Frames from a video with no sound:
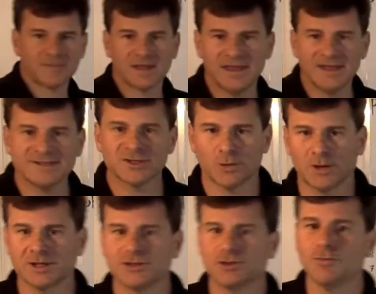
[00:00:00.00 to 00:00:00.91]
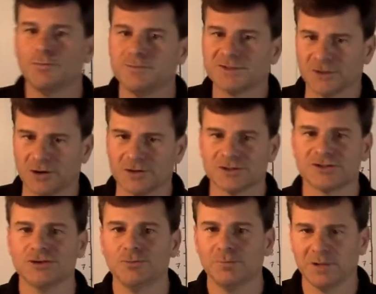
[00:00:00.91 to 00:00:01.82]
It's going to start
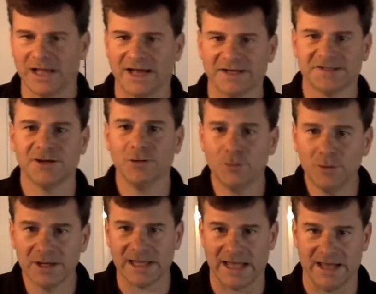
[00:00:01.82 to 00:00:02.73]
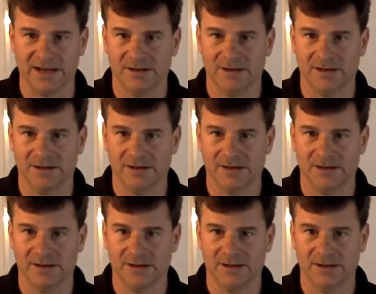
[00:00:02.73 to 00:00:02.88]
to plateau again.